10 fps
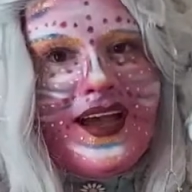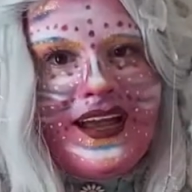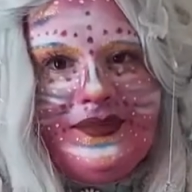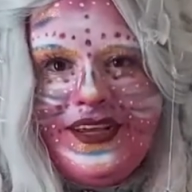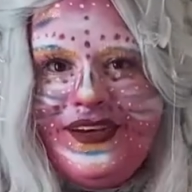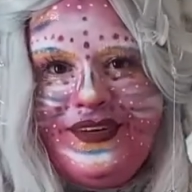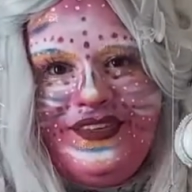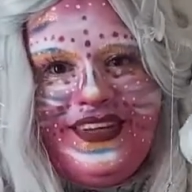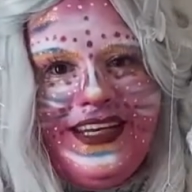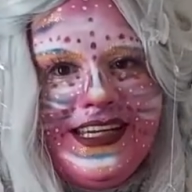I'm here
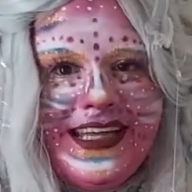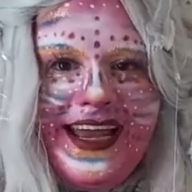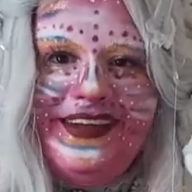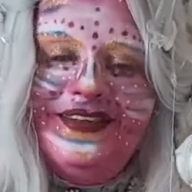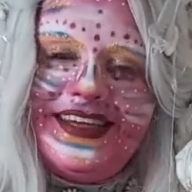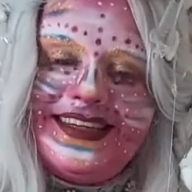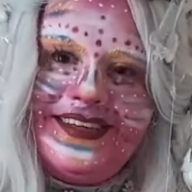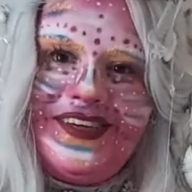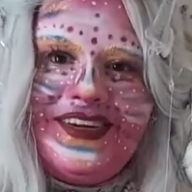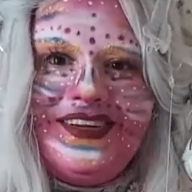with you today because
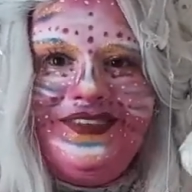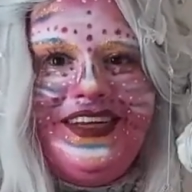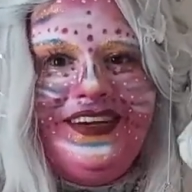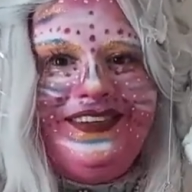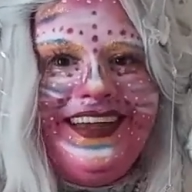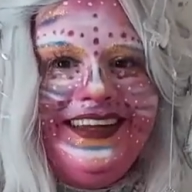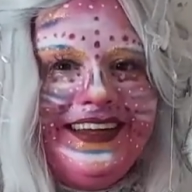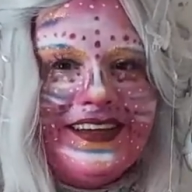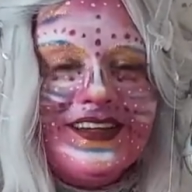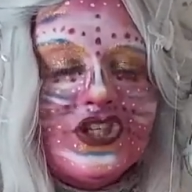I'm going to be
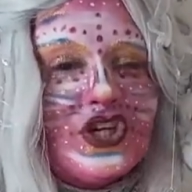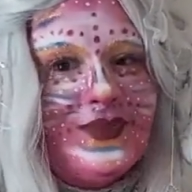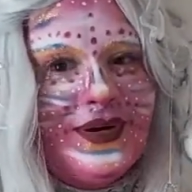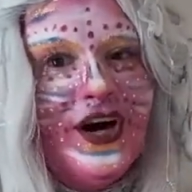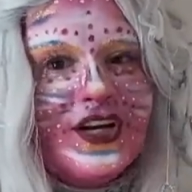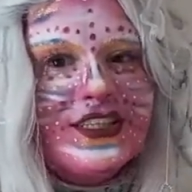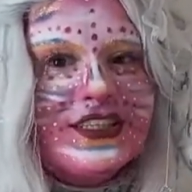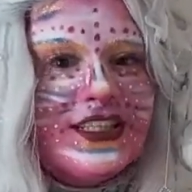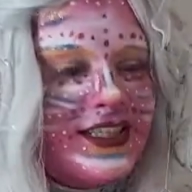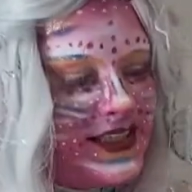reading two books,